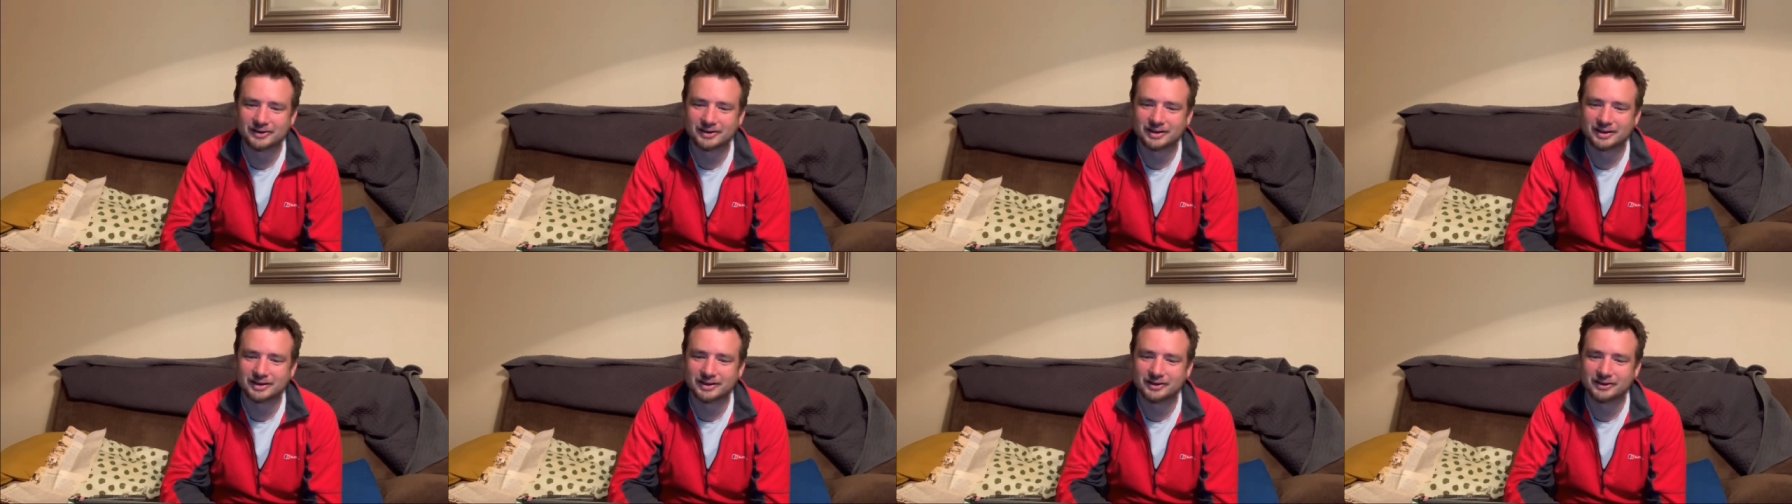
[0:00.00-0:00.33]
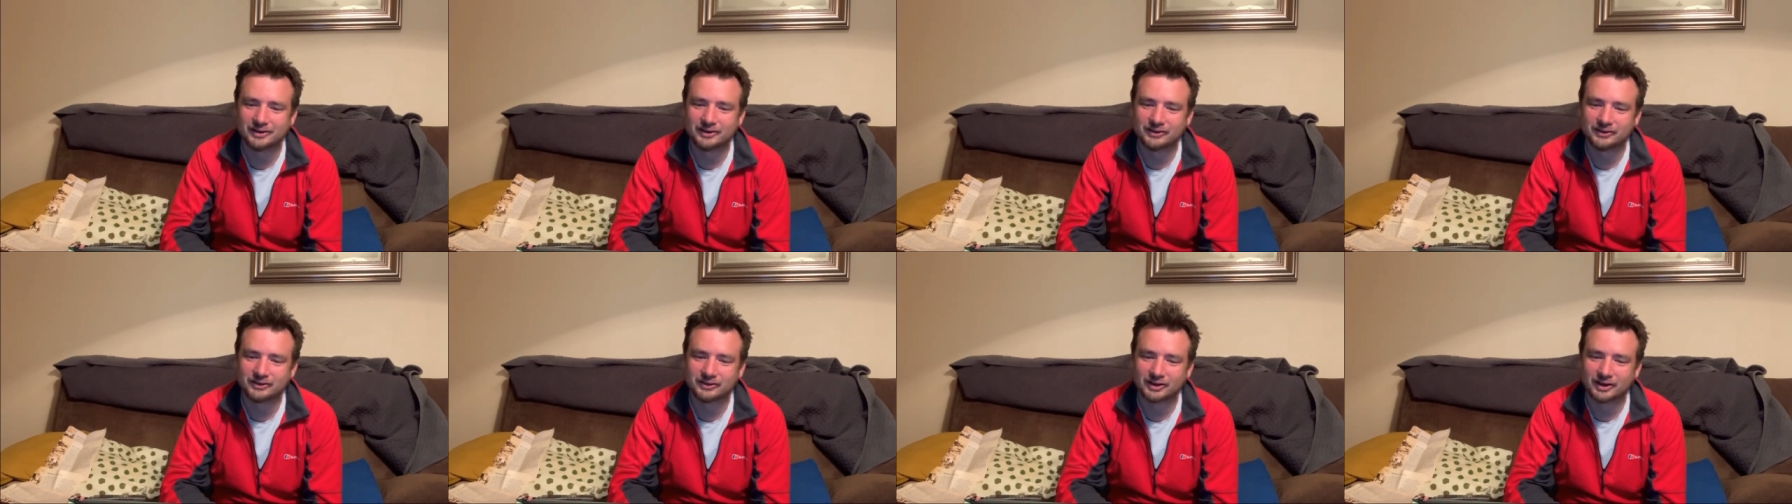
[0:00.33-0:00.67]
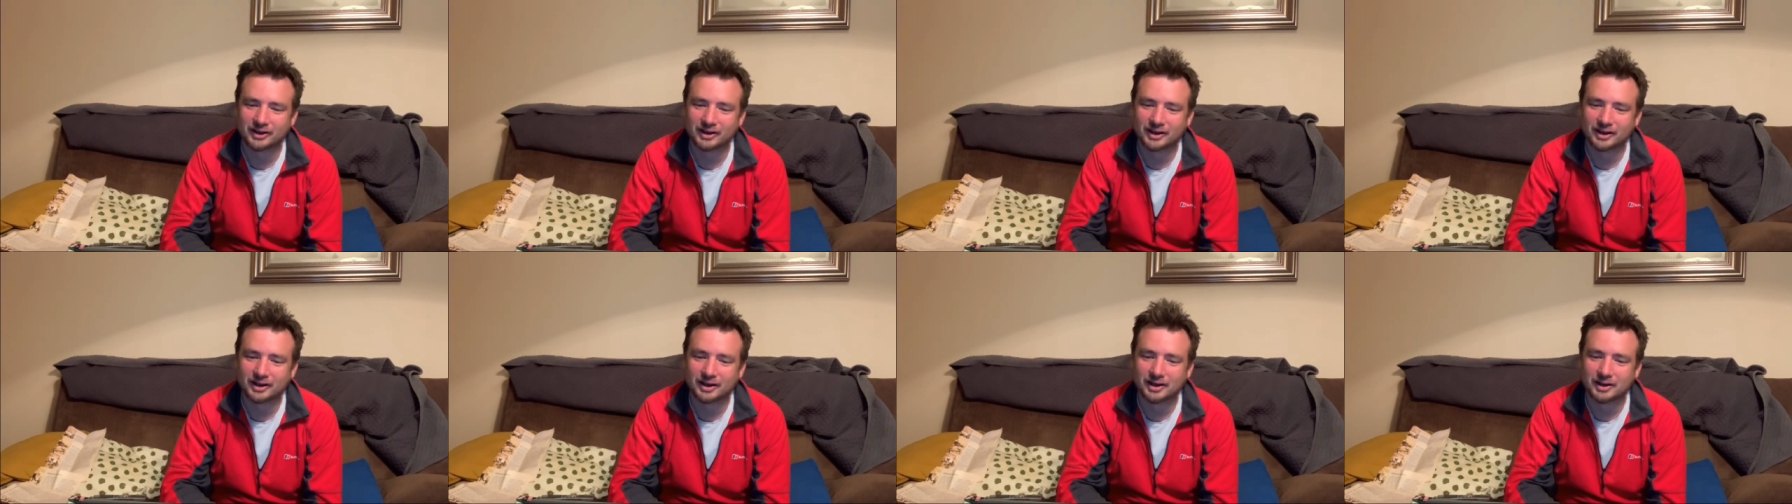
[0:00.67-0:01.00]
is
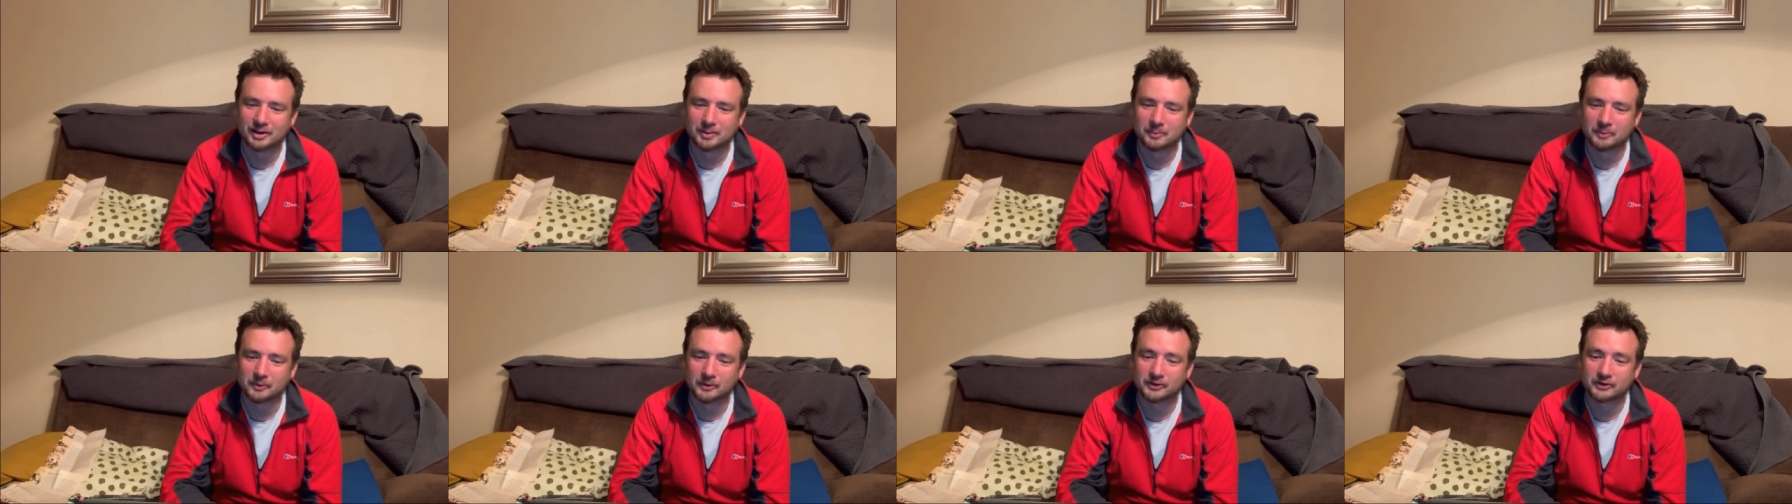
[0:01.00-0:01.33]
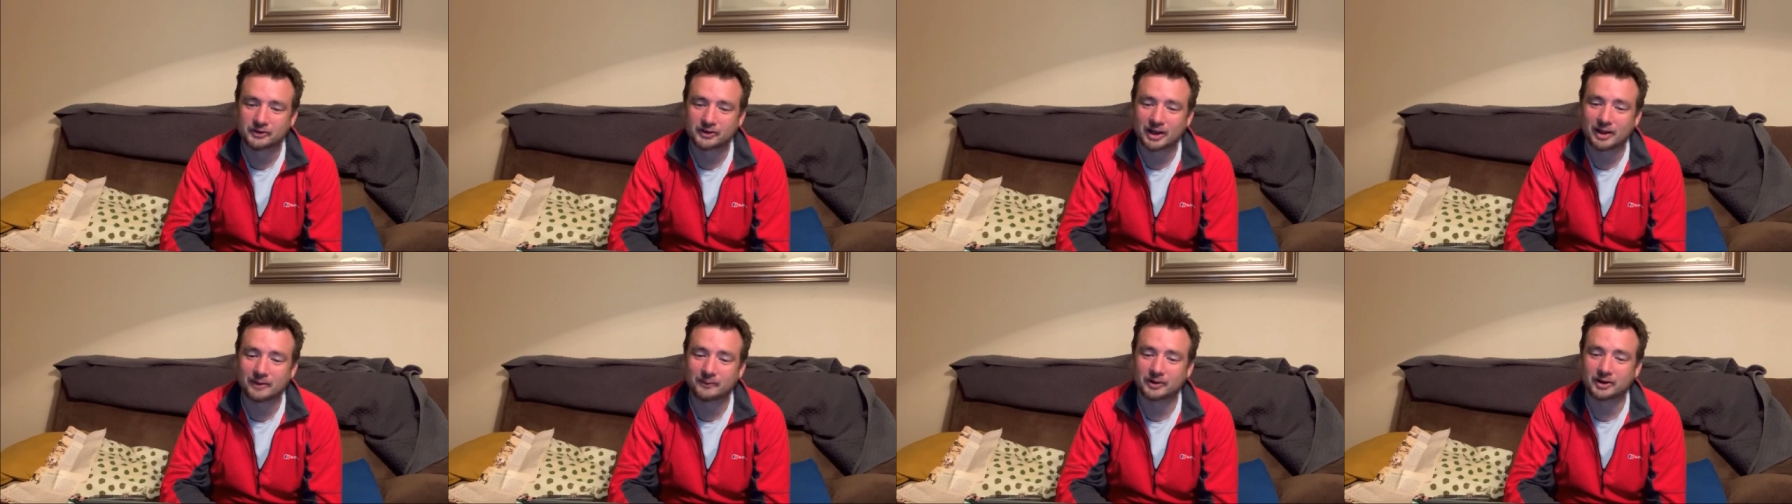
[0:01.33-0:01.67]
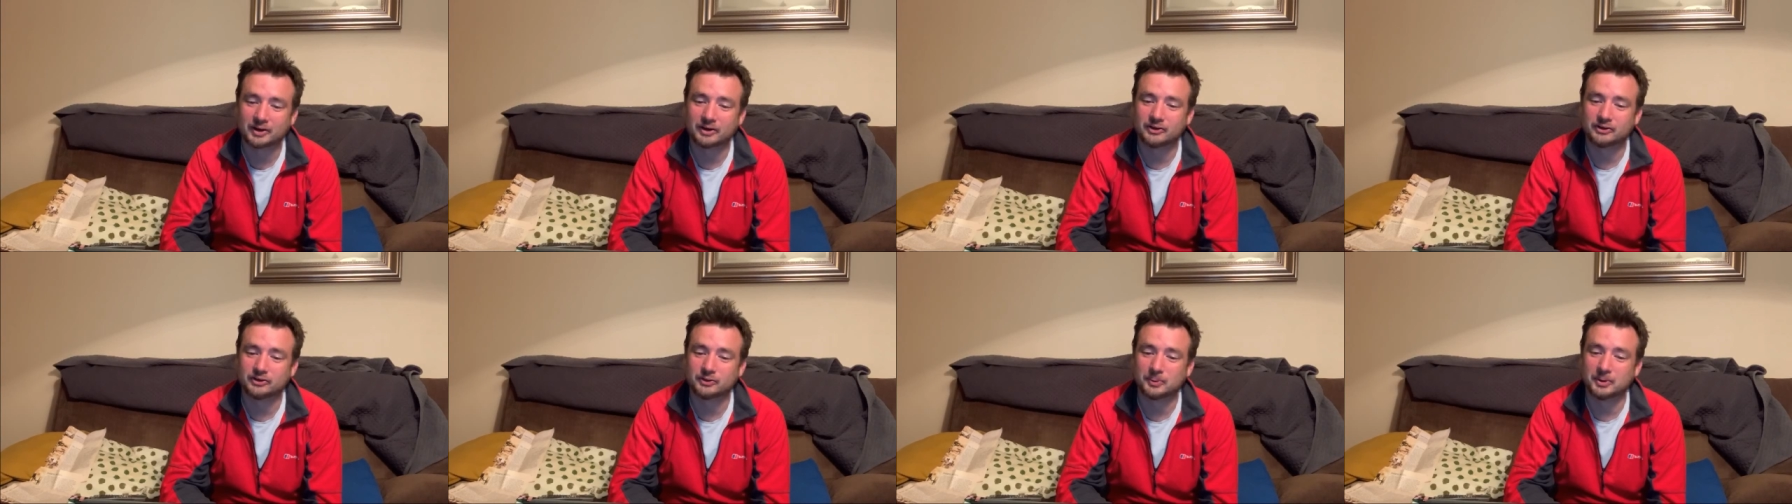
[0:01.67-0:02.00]

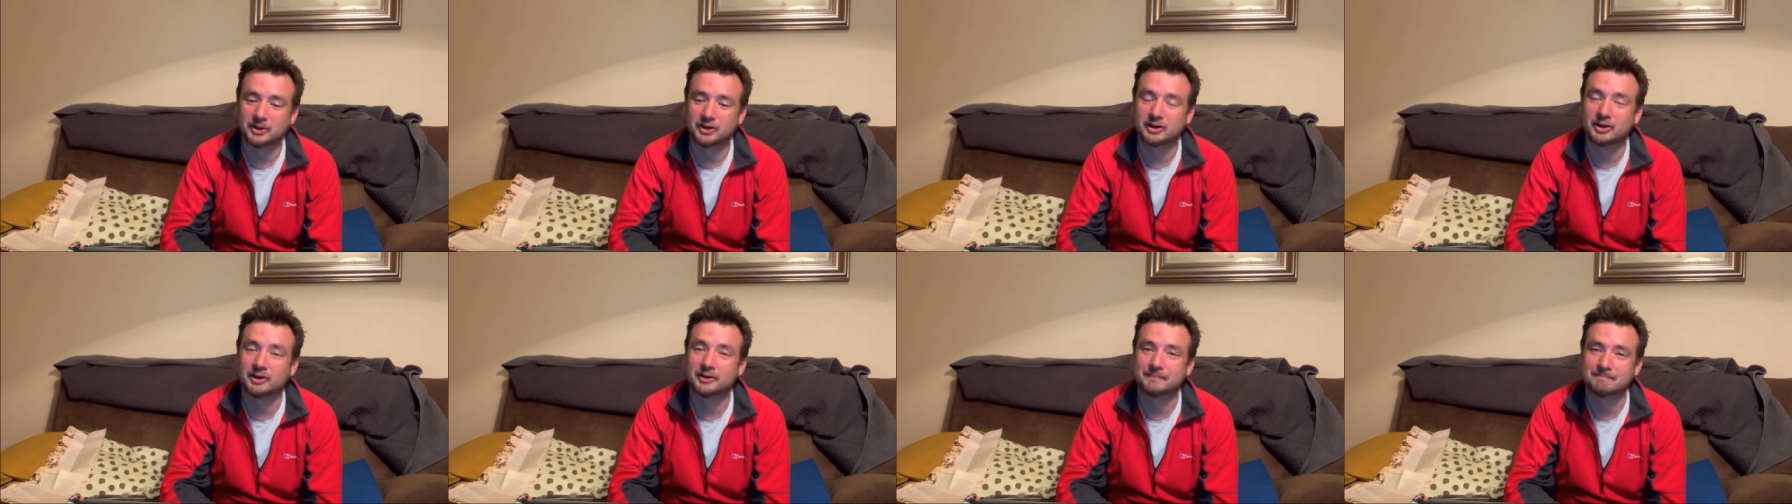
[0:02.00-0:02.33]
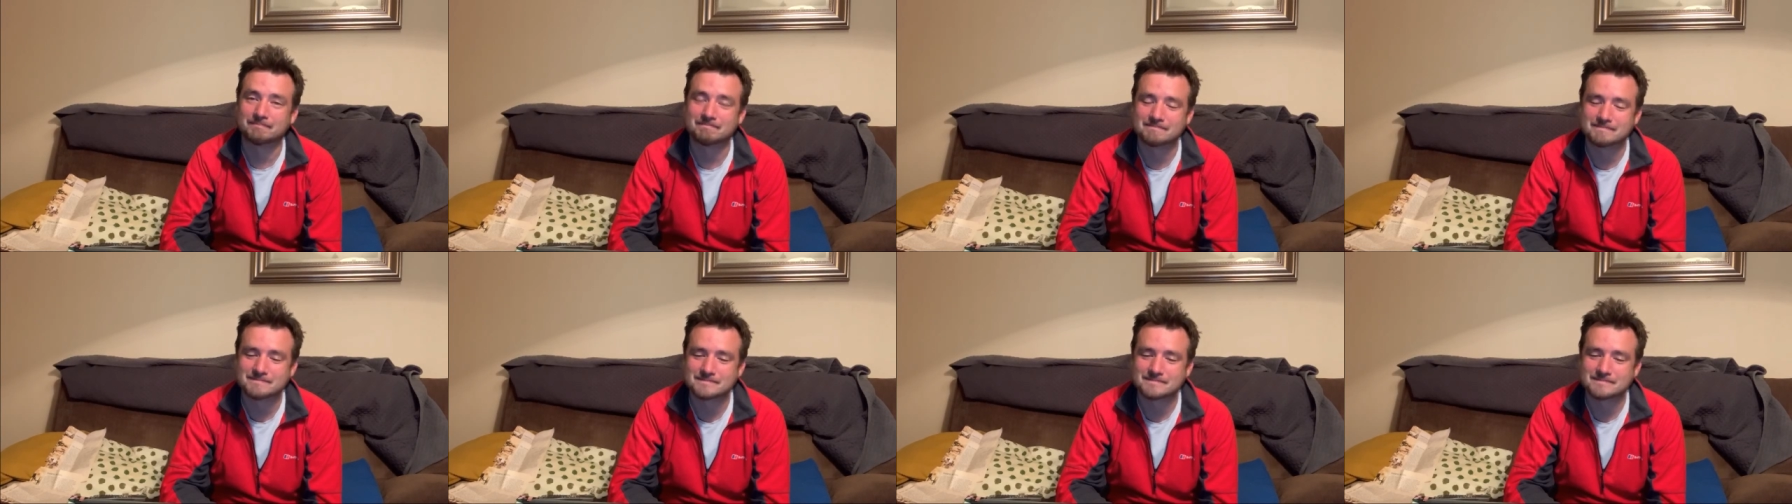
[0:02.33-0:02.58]
Briskavica speaking,